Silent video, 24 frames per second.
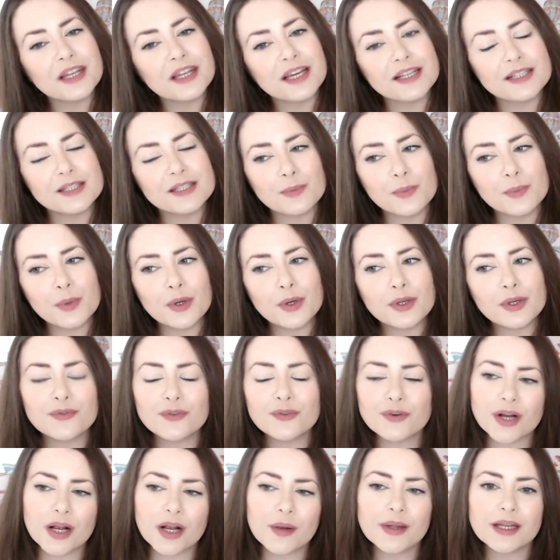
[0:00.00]
That is the point of
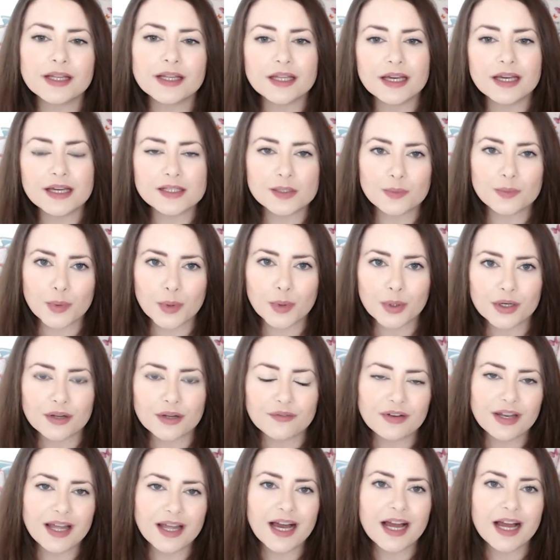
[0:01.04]
growing. That is the point
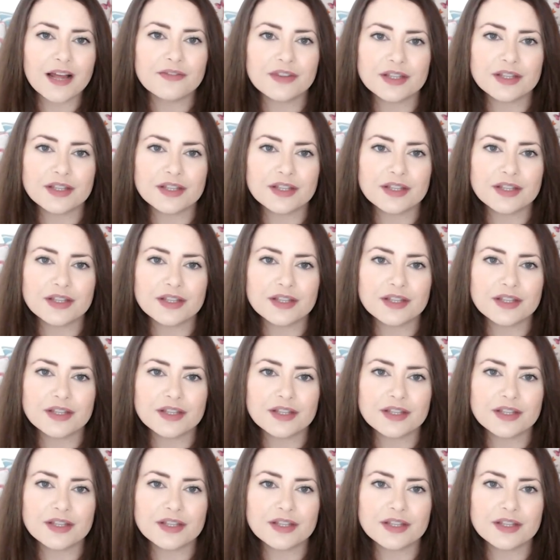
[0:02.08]
of life.